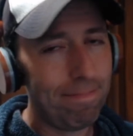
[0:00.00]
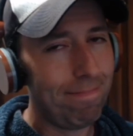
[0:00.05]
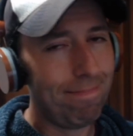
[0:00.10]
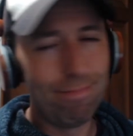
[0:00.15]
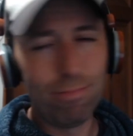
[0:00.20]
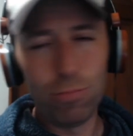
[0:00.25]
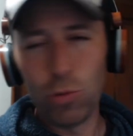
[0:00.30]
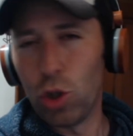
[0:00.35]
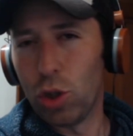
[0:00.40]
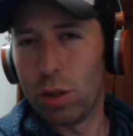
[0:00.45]

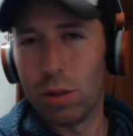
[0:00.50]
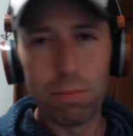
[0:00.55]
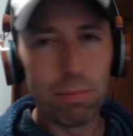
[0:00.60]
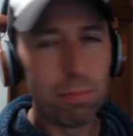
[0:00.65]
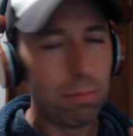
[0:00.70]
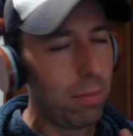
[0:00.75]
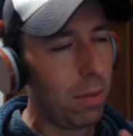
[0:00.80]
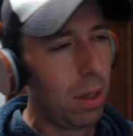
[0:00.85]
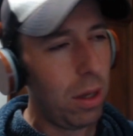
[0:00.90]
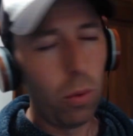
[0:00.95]
Just
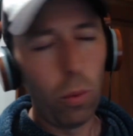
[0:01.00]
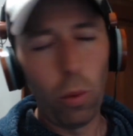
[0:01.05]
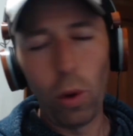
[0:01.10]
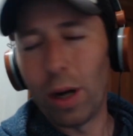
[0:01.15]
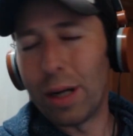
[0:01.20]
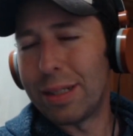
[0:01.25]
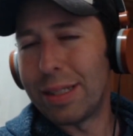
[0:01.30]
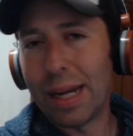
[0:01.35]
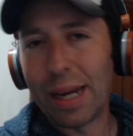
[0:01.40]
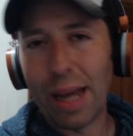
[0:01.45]
we're going
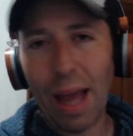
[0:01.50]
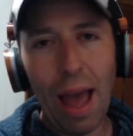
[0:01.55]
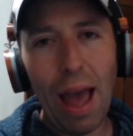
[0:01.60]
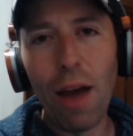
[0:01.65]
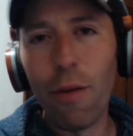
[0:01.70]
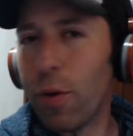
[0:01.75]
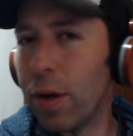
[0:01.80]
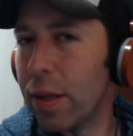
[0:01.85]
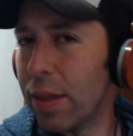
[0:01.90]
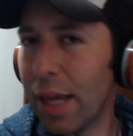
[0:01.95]
to take
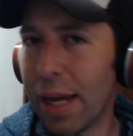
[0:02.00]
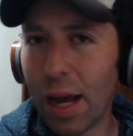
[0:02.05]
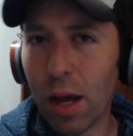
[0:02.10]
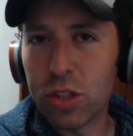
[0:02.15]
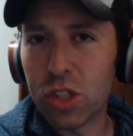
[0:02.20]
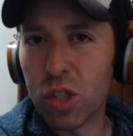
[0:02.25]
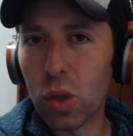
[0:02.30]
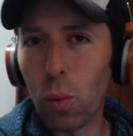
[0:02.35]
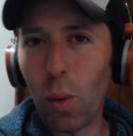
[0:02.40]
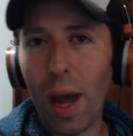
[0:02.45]
everything
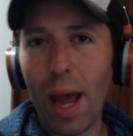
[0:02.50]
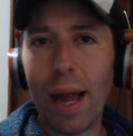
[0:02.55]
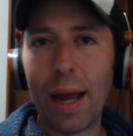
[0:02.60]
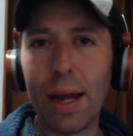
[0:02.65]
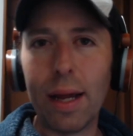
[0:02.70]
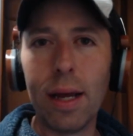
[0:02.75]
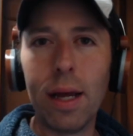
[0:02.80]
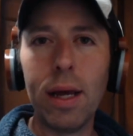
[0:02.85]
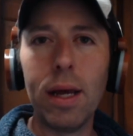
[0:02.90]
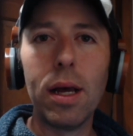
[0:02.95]
else away,
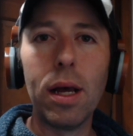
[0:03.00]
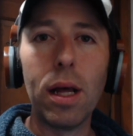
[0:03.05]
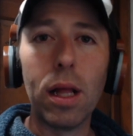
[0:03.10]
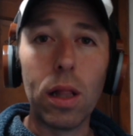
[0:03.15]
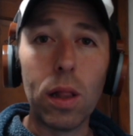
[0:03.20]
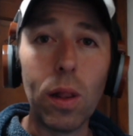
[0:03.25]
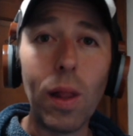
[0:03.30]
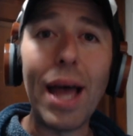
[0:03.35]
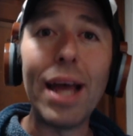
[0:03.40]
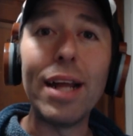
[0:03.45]

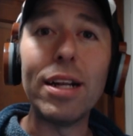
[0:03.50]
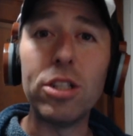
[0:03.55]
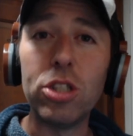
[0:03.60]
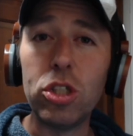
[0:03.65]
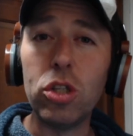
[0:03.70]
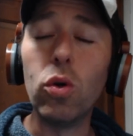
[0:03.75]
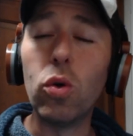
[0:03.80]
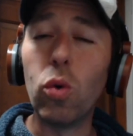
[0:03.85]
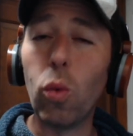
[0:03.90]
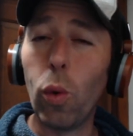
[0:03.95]
let
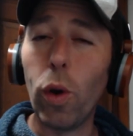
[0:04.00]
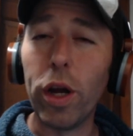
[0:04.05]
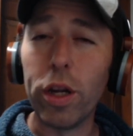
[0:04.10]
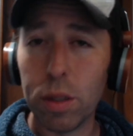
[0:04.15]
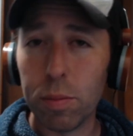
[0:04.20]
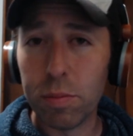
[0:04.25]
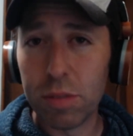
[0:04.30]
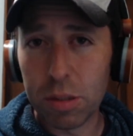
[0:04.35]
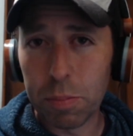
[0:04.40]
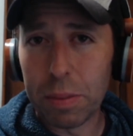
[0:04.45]
Duke
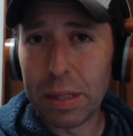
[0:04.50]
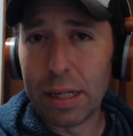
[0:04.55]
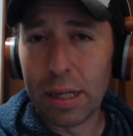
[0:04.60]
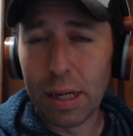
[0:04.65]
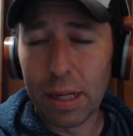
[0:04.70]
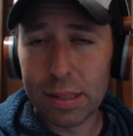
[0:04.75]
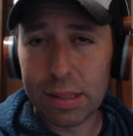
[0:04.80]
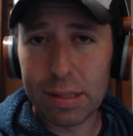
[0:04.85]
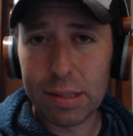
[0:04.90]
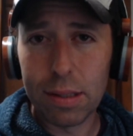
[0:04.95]
Williams beat
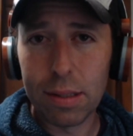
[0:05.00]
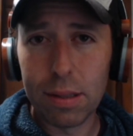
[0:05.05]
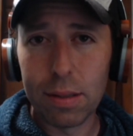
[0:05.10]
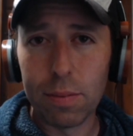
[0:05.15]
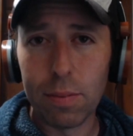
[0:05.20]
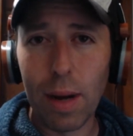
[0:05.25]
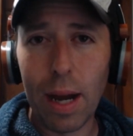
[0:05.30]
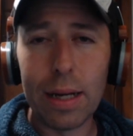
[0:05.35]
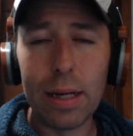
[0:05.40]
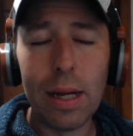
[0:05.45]
us,
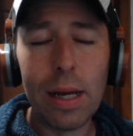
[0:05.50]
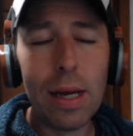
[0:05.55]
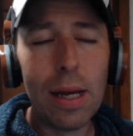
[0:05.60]
right?